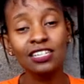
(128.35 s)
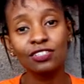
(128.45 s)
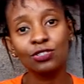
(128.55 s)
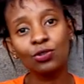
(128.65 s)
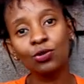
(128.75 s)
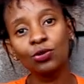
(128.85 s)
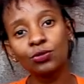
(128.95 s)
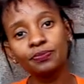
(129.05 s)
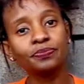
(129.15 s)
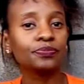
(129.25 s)

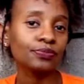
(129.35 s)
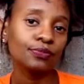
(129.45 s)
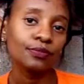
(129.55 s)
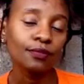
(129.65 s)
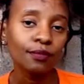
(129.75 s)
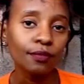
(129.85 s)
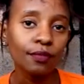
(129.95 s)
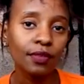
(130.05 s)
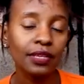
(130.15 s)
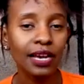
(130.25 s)
So
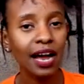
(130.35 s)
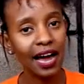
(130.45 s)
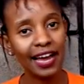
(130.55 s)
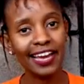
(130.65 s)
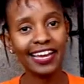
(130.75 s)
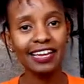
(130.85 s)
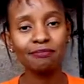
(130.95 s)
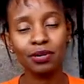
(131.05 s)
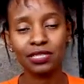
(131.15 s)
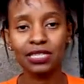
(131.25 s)
I
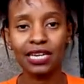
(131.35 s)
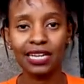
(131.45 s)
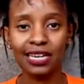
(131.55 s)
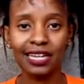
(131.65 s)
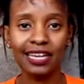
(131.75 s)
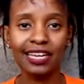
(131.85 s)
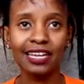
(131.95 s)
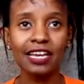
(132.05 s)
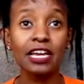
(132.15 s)
personally,